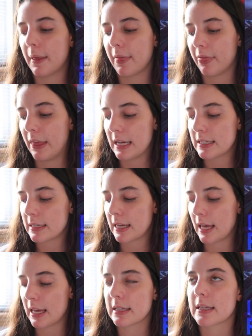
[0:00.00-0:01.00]
This
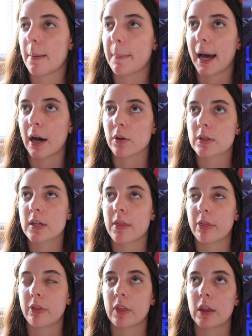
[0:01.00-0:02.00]
is about
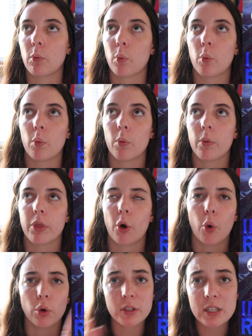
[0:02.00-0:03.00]
the
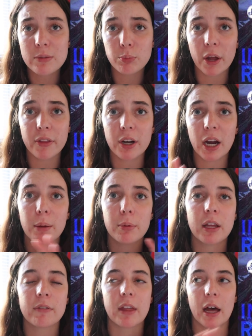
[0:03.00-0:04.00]
oldest brother, I
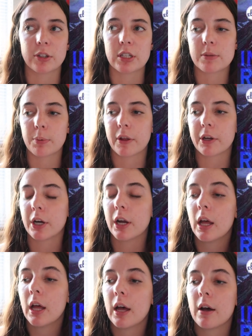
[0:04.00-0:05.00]
believe, the eldest brother,
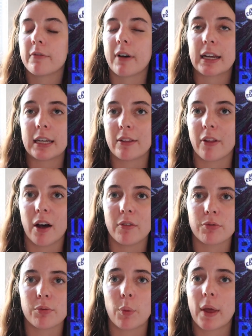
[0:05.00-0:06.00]
finding
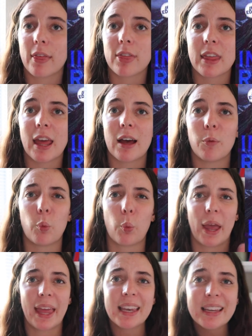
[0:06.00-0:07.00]
love with
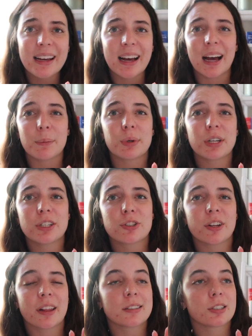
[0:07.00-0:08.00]
Wynne. I'm pretty
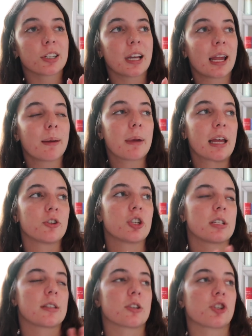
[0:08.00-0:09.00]
sure that's her name, and
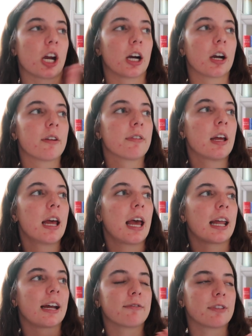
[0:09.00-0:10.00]
she's the sheriff.
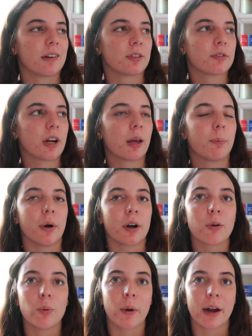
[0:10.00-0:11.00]
And I've never read a
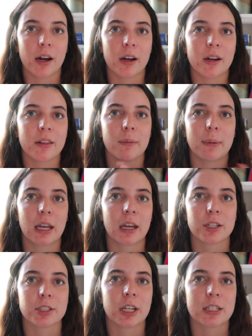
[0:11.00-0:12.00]
book where the main
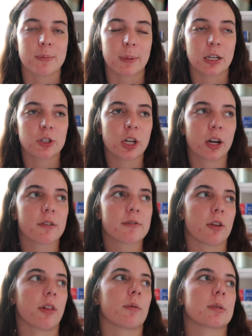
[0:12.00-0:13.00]
character has been a sheriff,
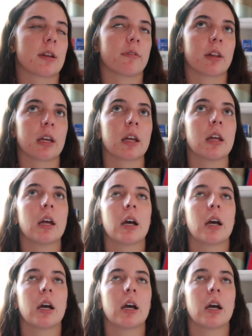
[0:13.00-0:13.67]
so that was definitely